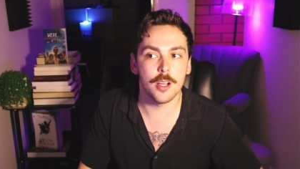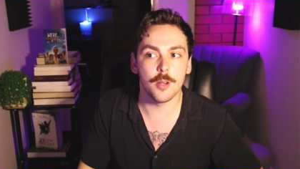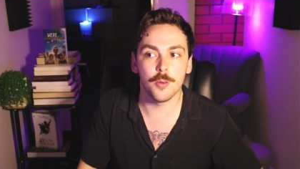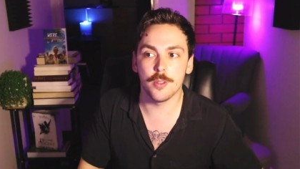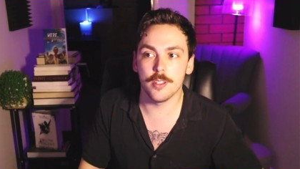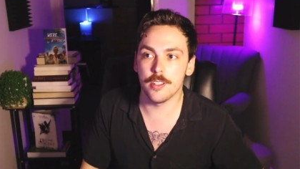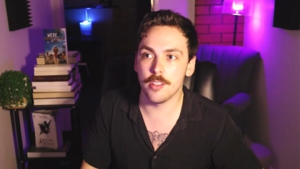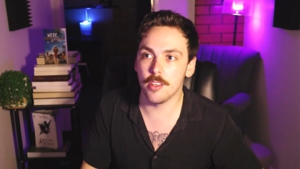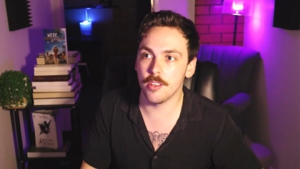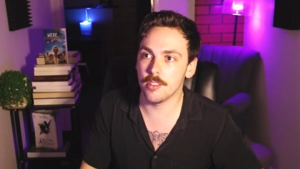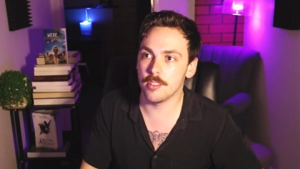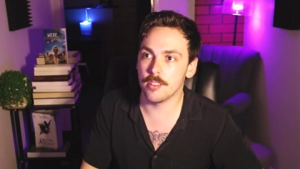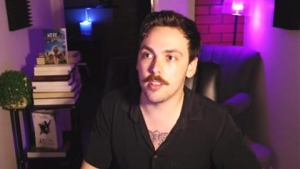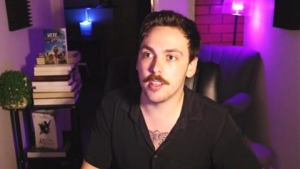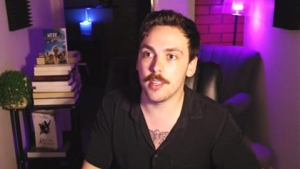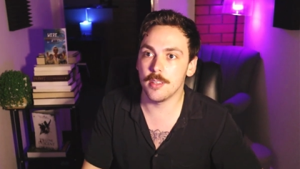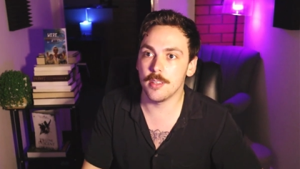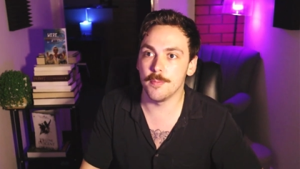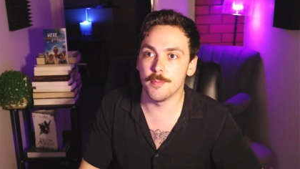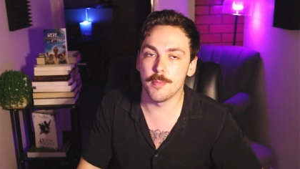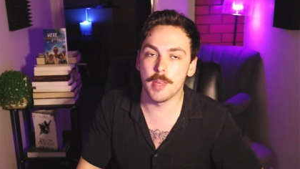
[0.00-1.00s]
I would just
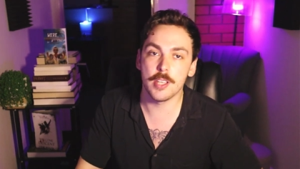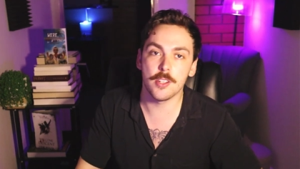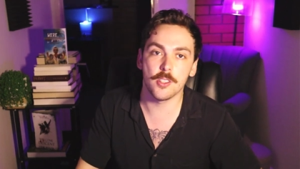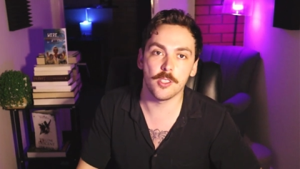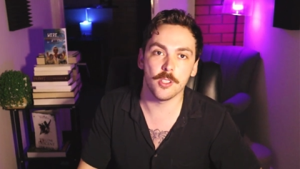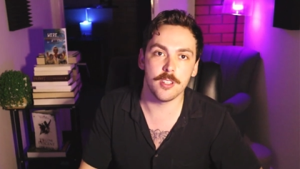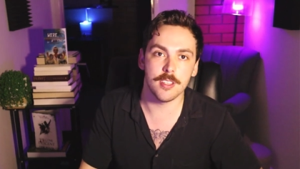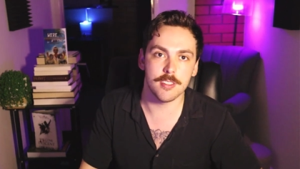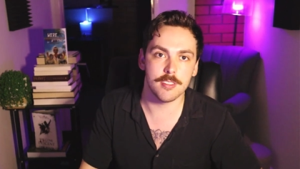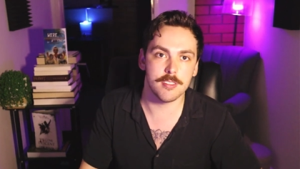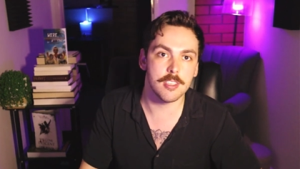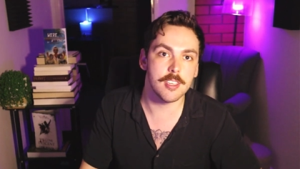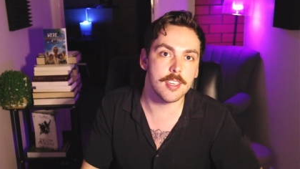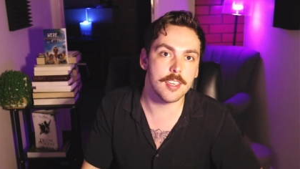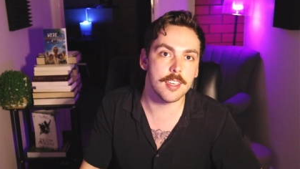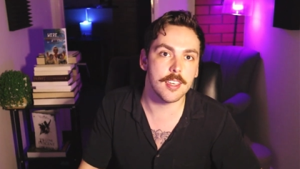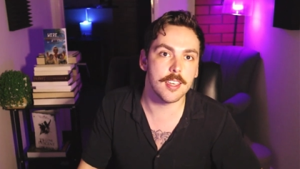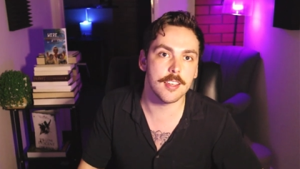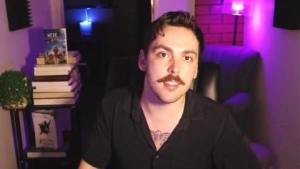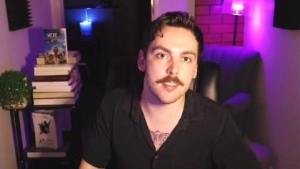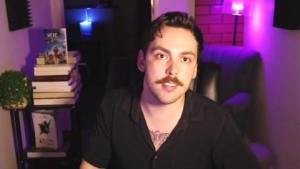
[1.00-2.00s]
say make sure you're
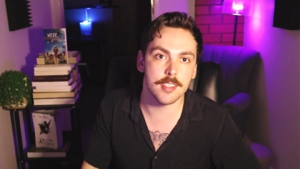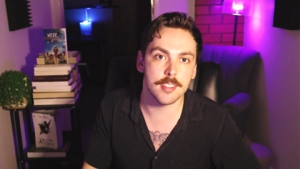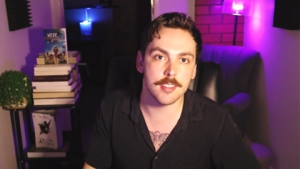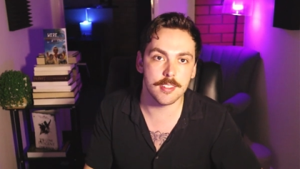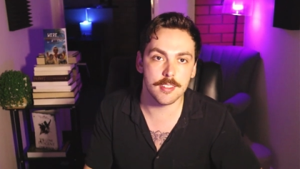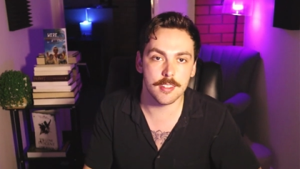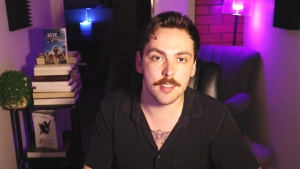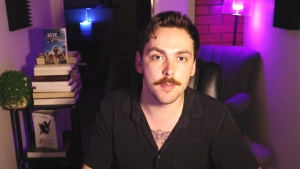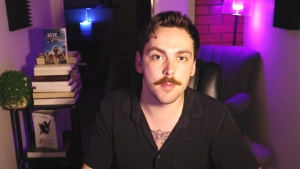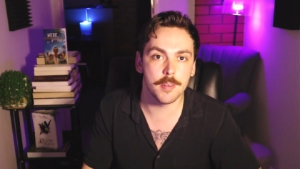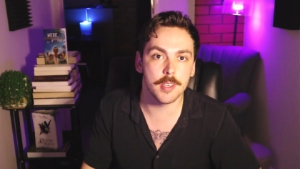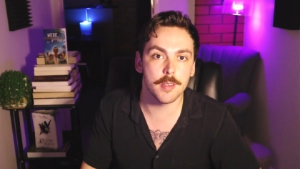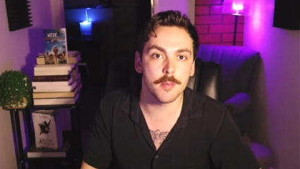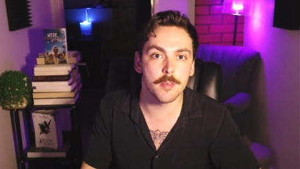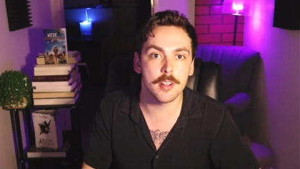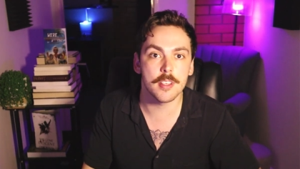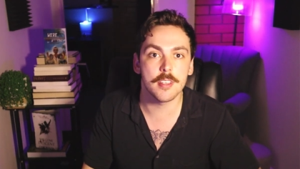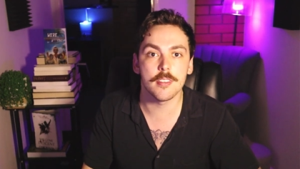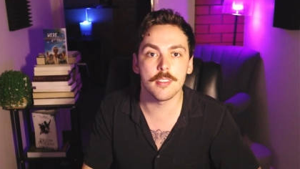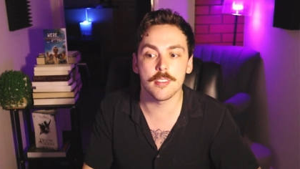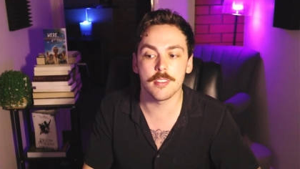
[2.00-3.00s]
seeking out sensitivity
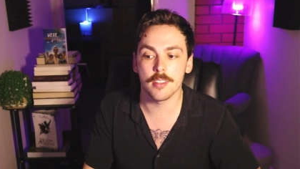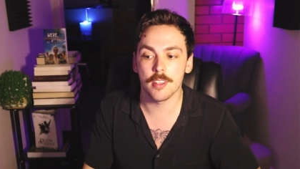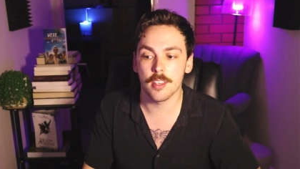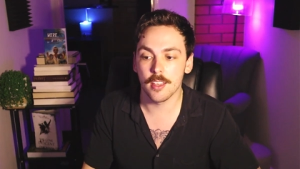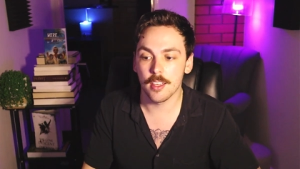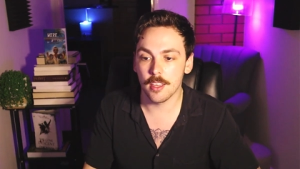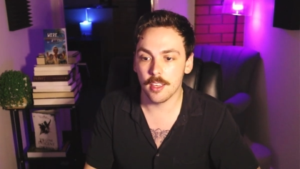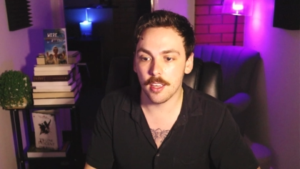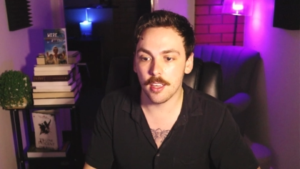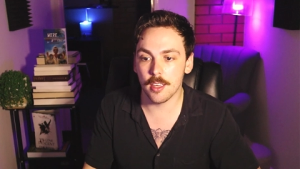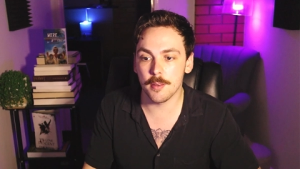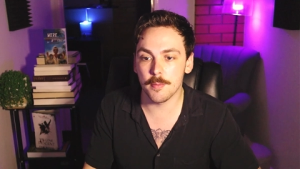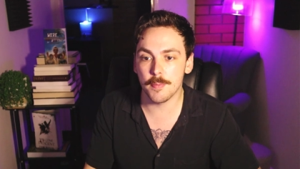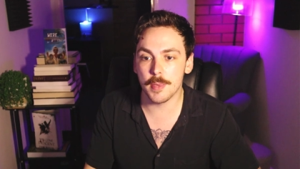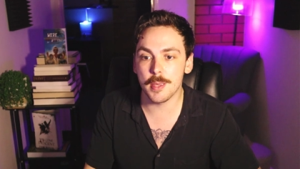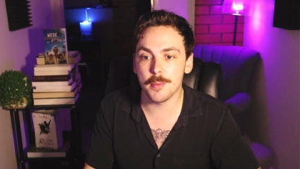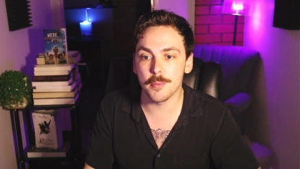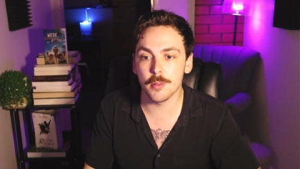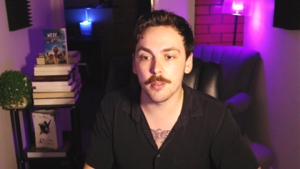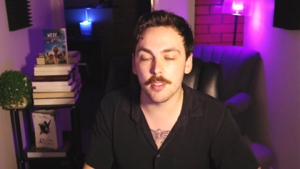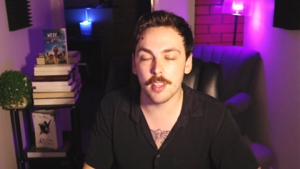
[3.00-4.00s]
readers and
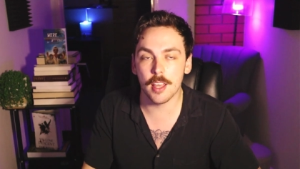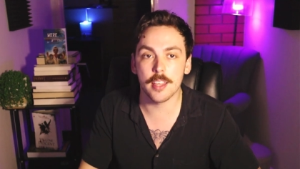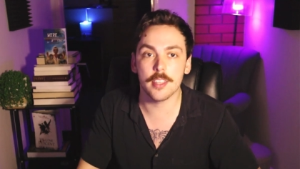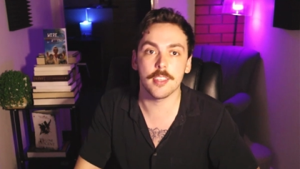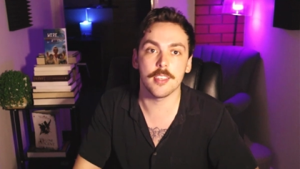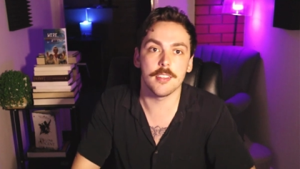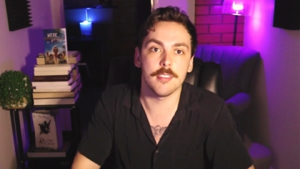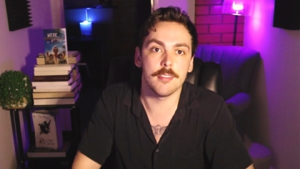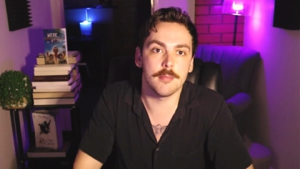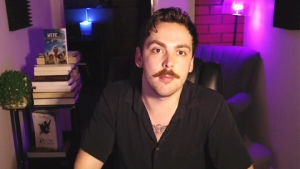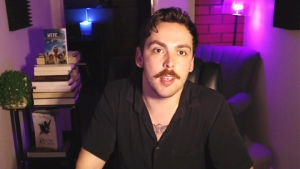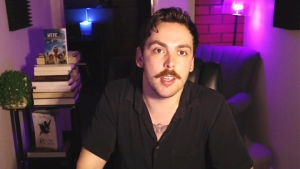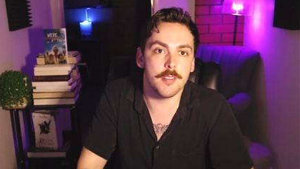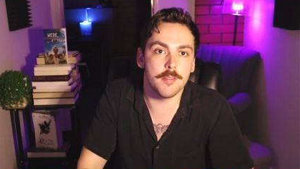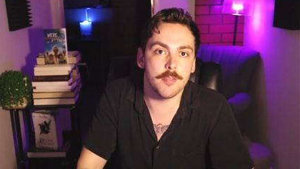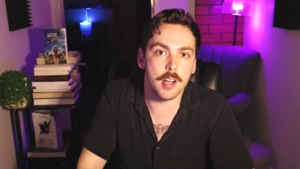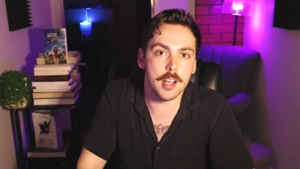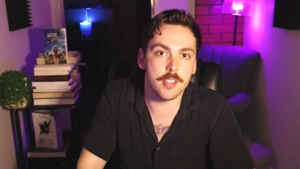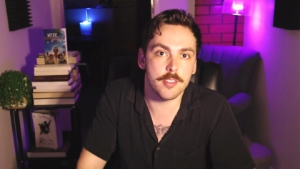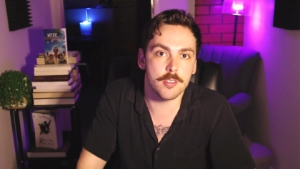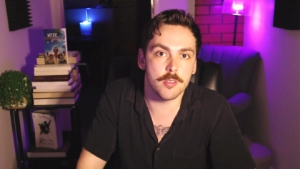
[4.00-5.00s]
people that can
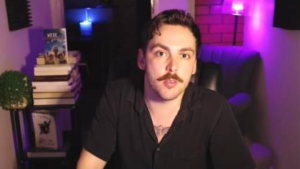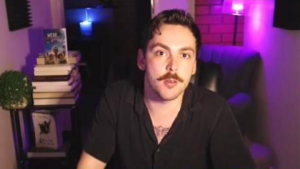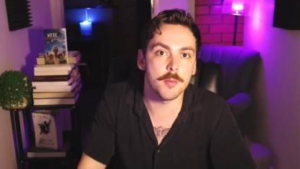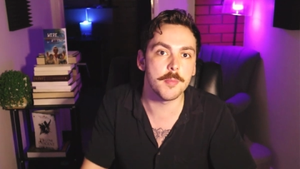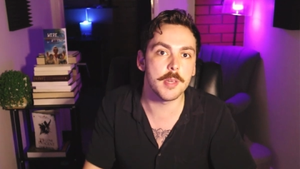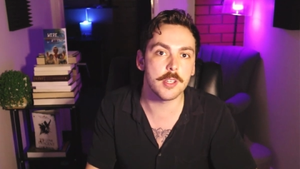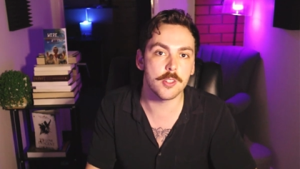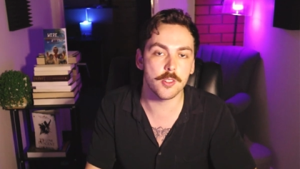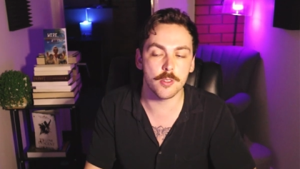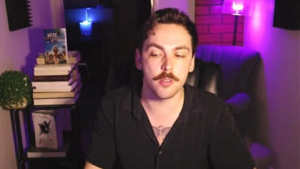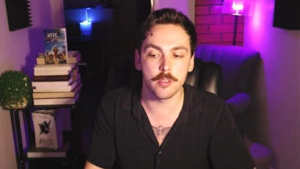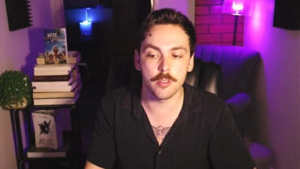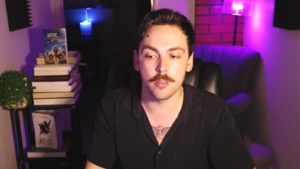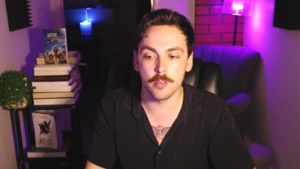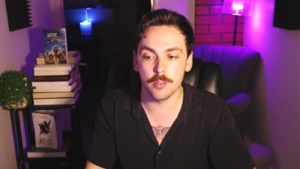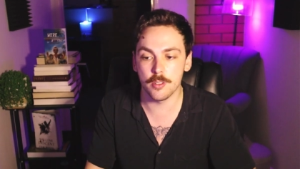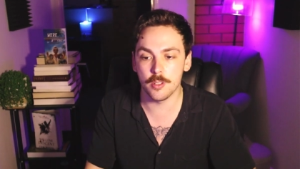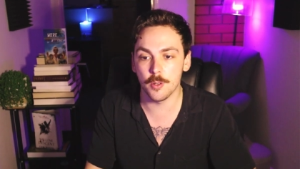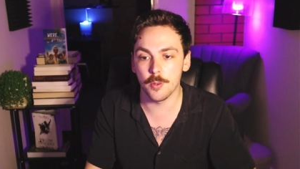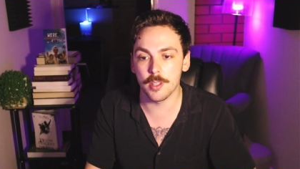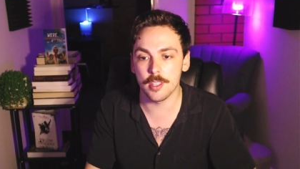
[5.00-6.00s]
advise you and make sure
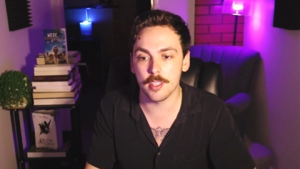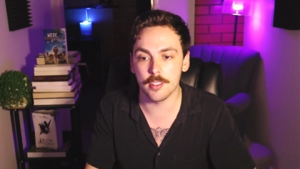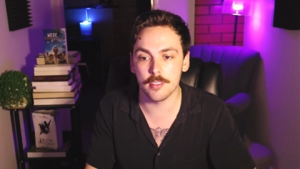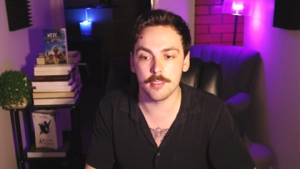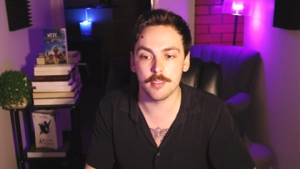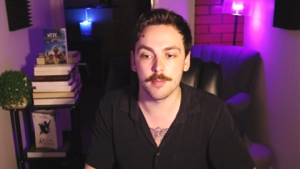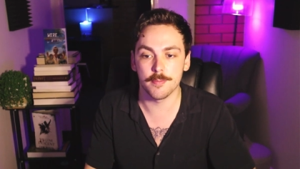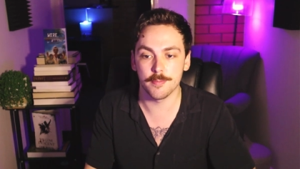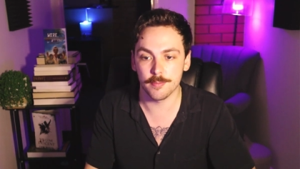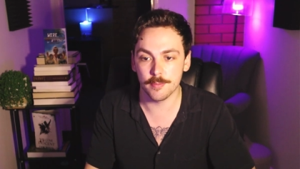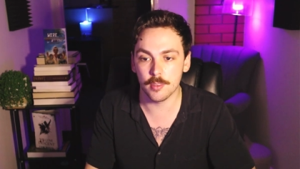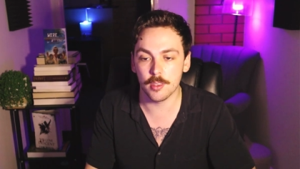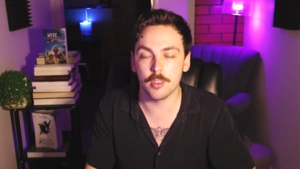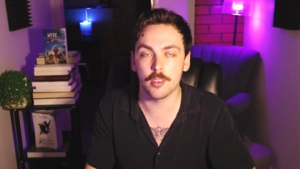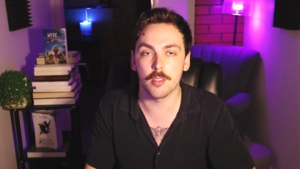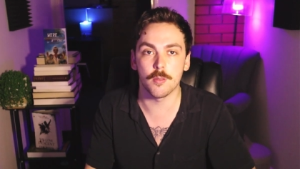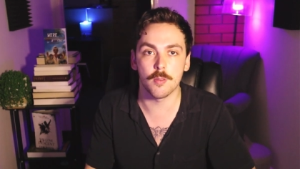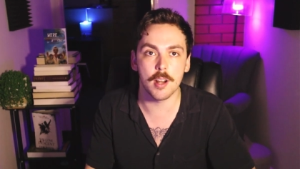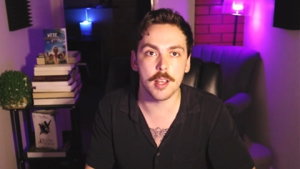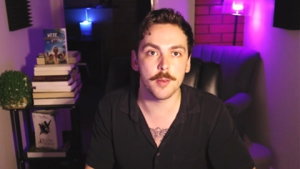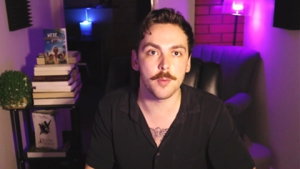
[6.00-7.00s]
you're doing it
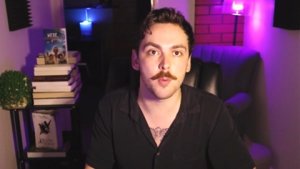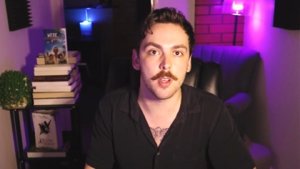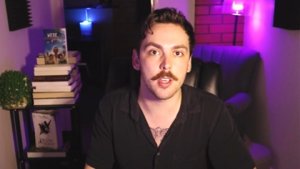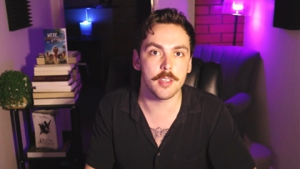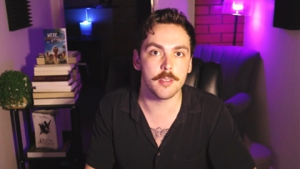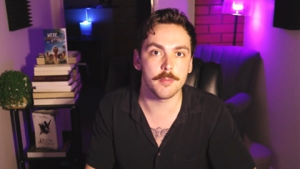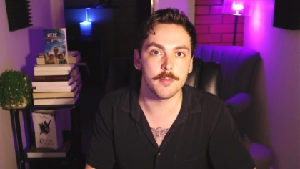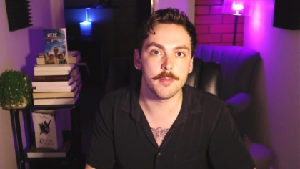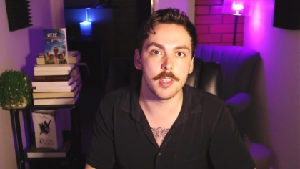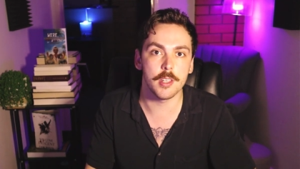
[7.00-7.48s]
the right way,